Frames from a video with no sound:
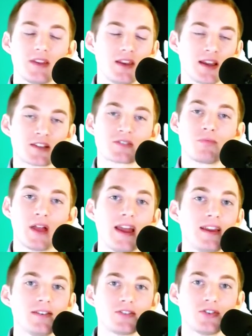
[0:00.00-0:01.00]

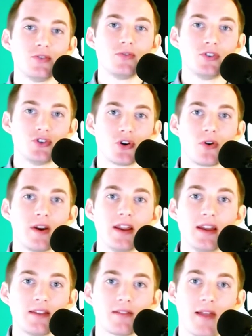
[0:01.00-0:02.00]
explain to the
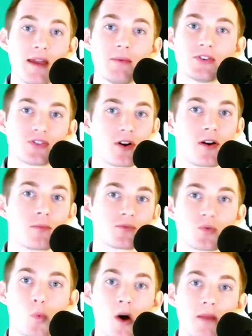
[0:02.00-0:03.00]
jury in layman
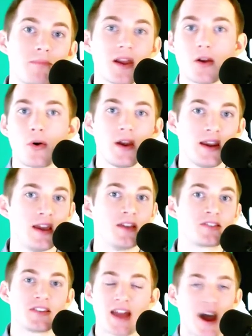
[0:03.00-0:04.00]
terms what Bitcoin
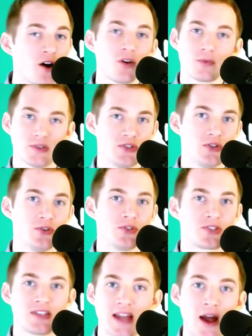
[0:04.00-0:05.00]
is and how it was
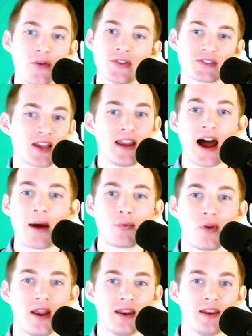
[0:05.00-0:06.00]
used and how the site
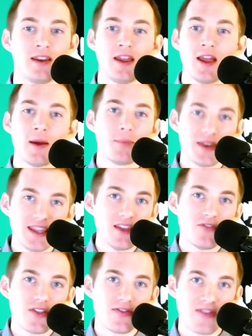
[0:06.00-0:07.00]
operated. But
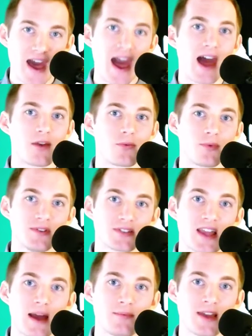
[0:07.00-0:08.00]
even that was
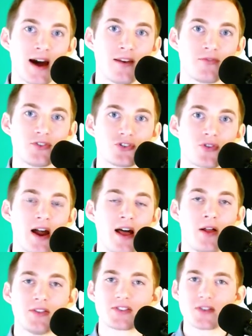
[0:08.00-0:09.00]
kept out of the
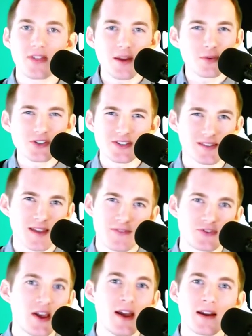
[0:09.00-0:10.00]
trial, and so they were just
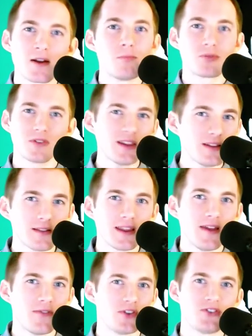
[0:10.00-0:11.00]
left completely
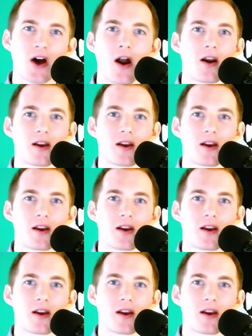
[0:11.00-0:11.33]
in the dark